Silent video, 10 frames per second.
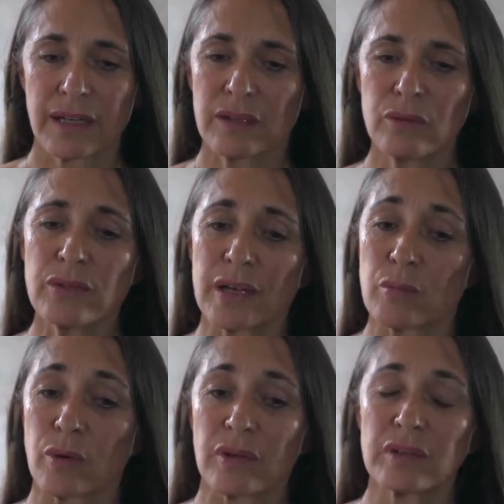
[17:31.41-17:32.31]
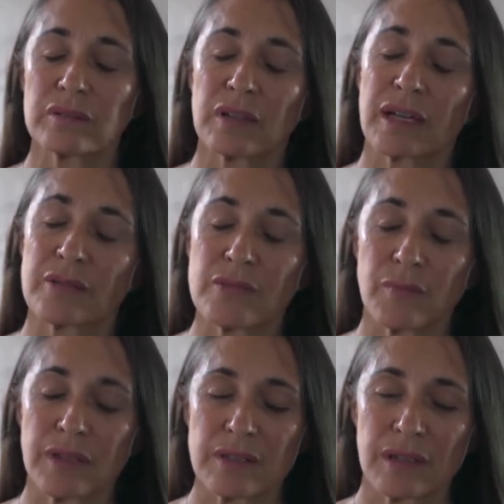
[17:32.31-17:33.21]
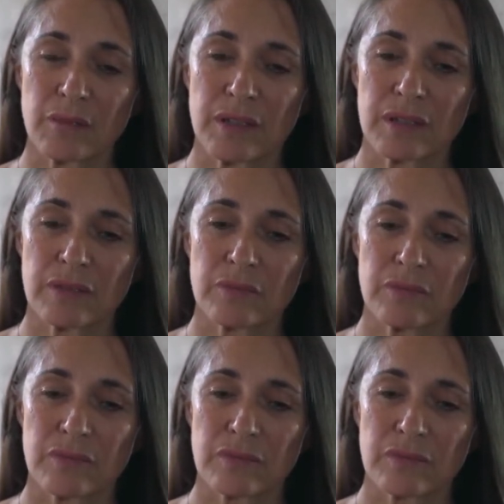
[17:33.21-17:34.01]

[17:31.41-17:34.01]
I knew that boy. I would spent time with him.